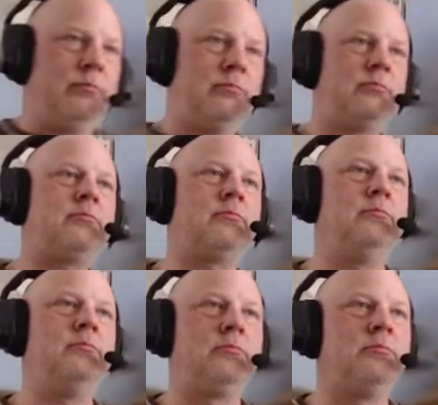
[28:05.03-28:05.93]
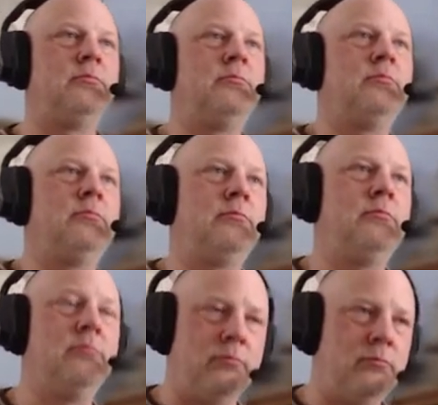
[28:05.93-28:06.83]

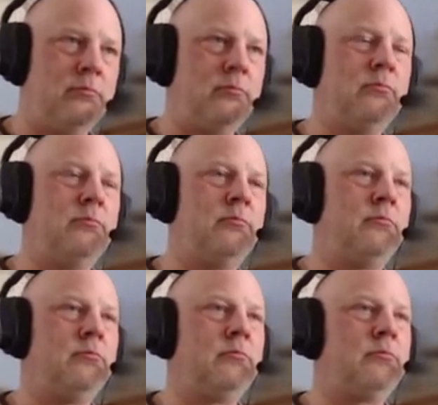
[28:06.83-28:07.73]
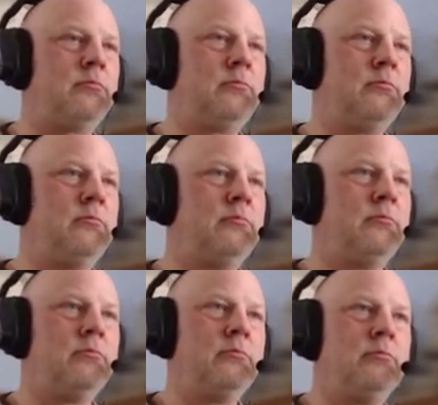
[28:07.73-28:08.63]

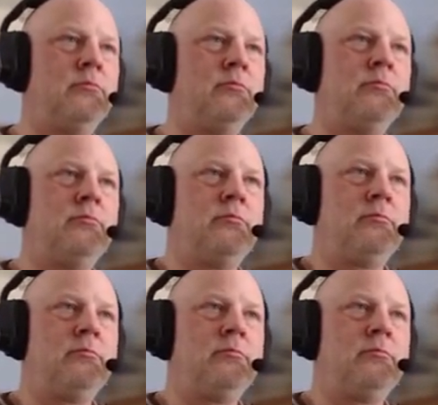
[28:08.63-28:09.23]
[no speech]